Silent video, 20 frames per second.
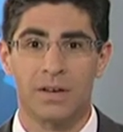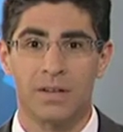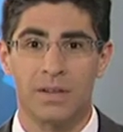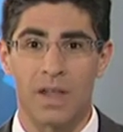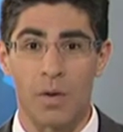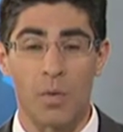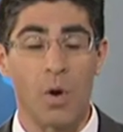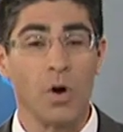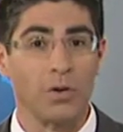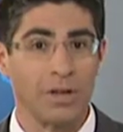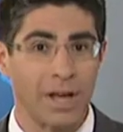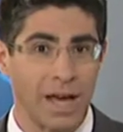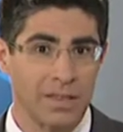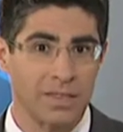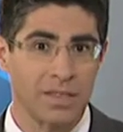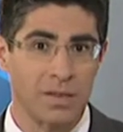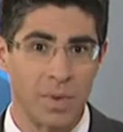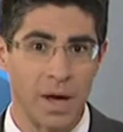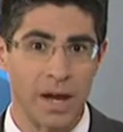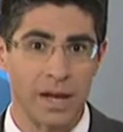They won't
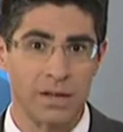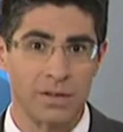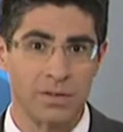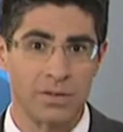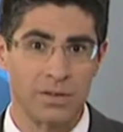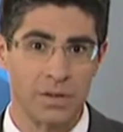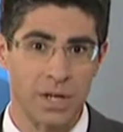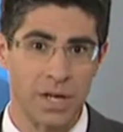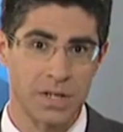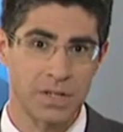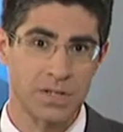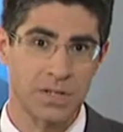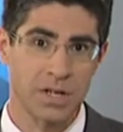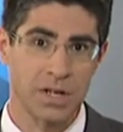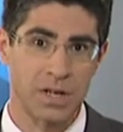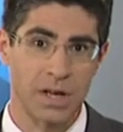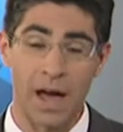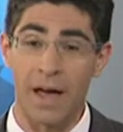get the money until next year,